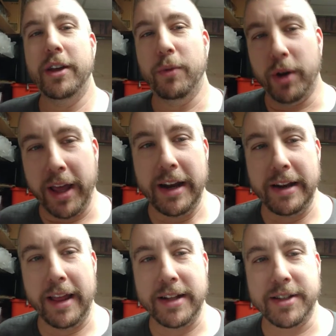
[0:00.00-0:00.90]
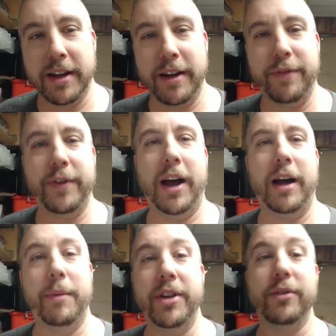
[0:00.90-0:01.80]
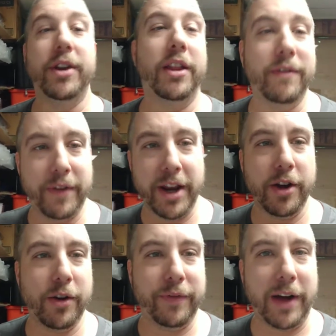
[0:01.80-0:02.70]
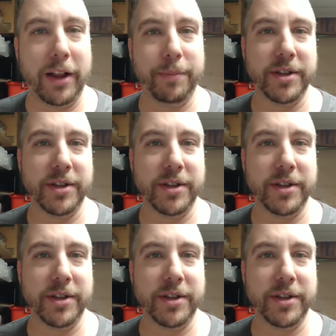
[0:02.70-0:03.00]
We'll get into that stuff. Uh, I'm going to do another video, a follow-up.